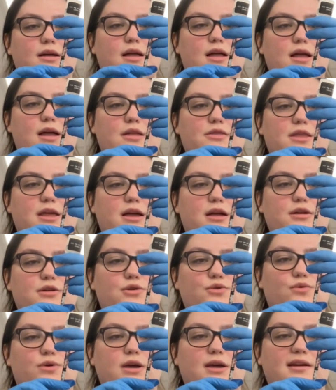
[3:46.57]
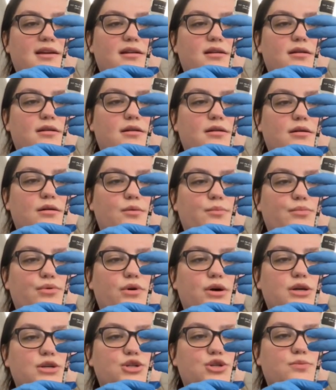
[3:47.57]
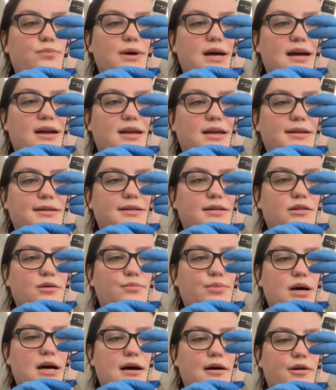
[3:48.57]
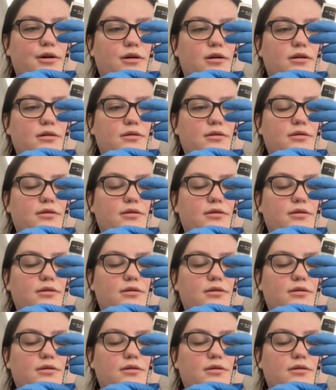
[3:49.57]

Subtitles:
and then you can push back into the bottle